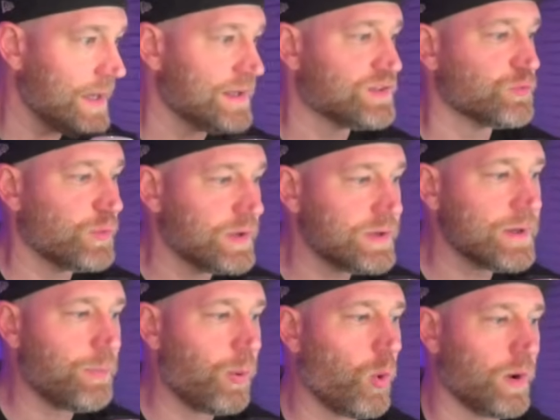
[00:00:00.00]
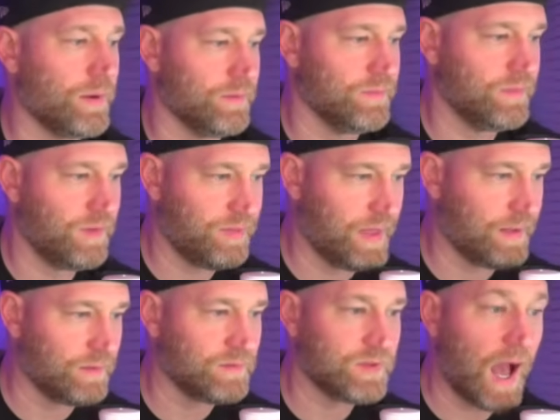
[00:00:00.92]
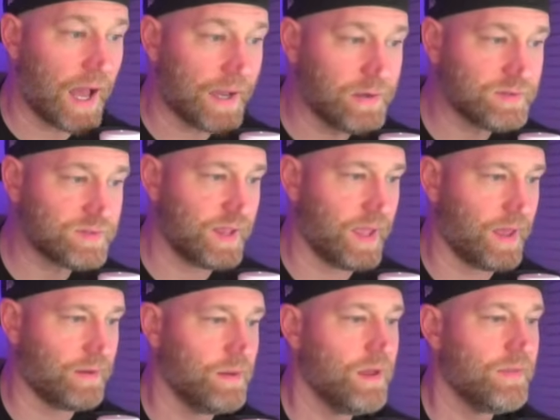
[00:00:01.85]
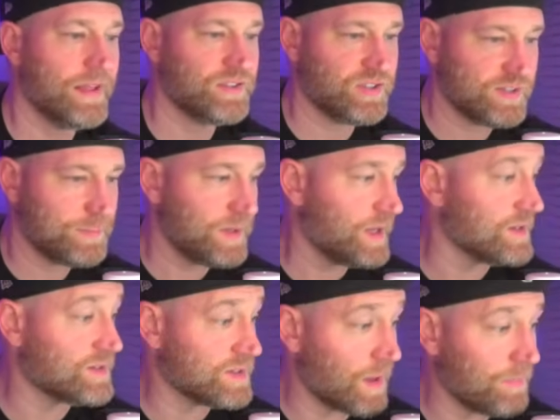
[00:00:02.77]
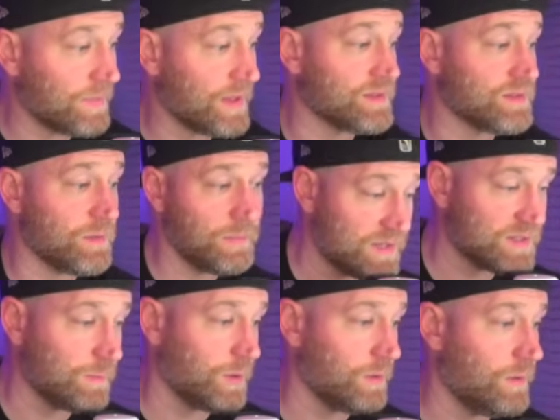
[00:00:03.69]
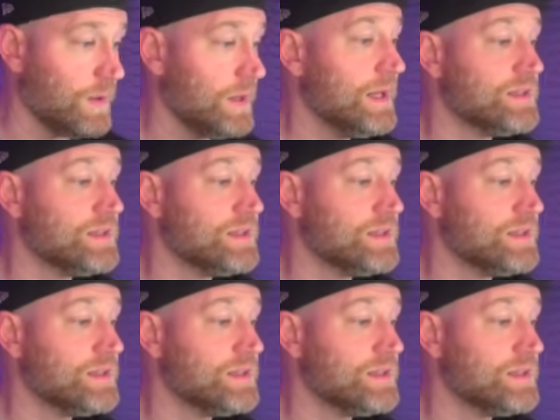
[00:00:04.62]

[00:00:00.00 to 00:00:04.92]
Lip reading: It's really important to understand that just because something is admissible